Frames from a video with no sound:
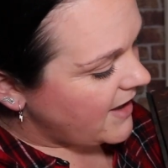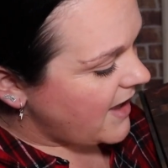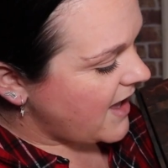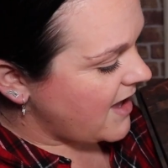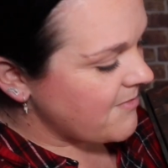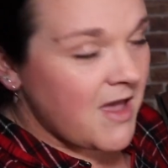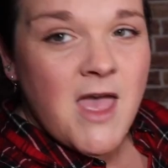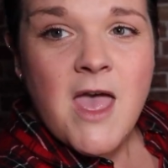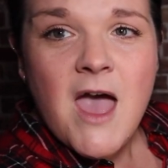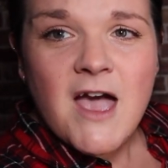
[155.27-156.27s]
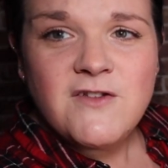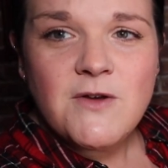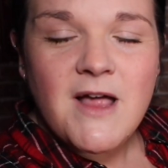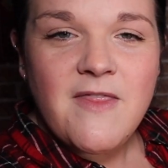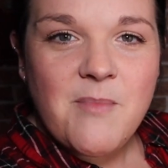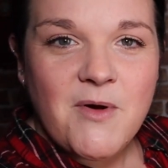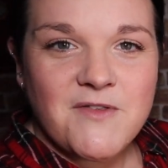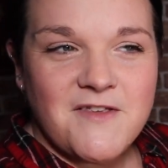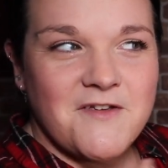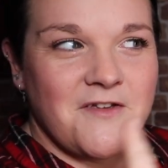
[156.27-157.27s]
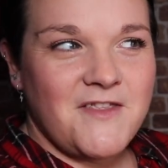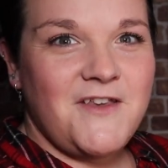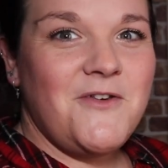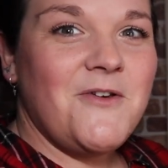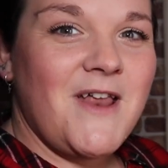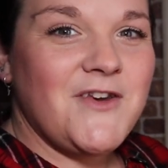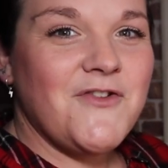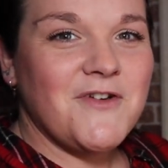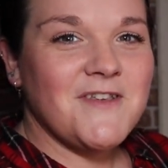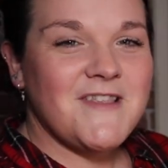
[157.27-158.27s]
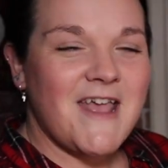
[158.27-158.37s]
I do like the boxes because they do look like trunks,